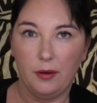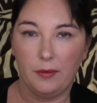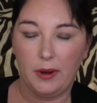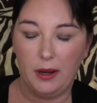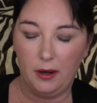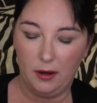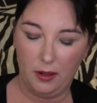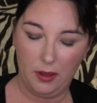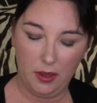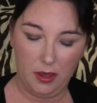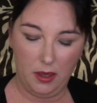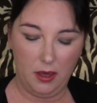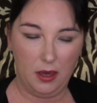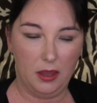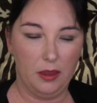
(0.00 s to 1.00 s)
Right?
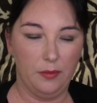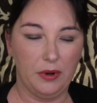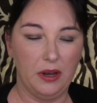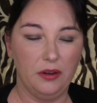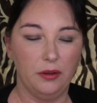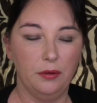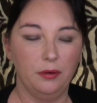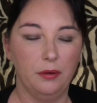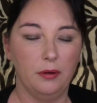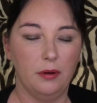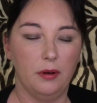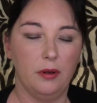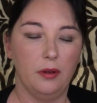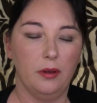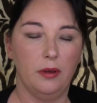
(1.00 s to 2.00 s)
And then what I do,
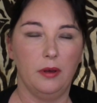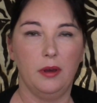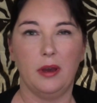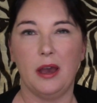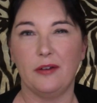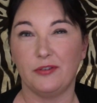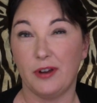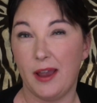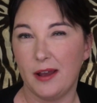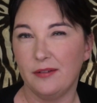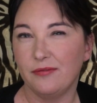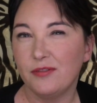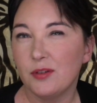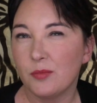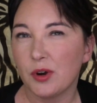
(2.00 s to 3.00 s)
after I add
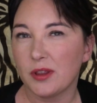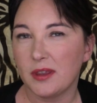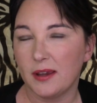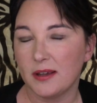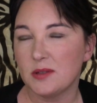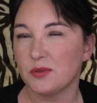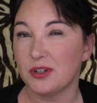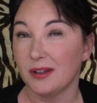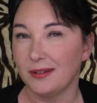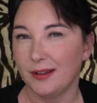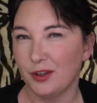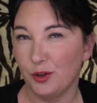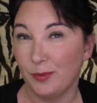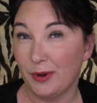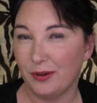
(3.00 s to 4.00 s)
a few more things, which I'll
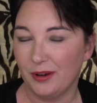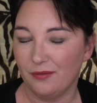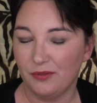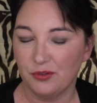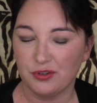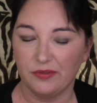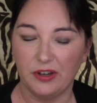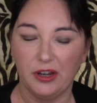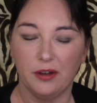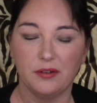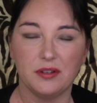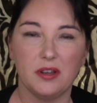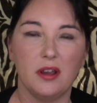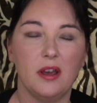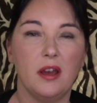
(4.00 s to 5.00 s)
tell you about in future
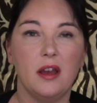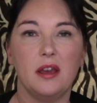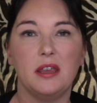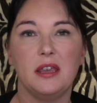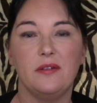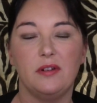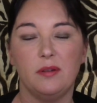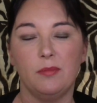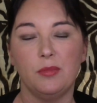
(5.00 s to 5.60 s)
videos, give it a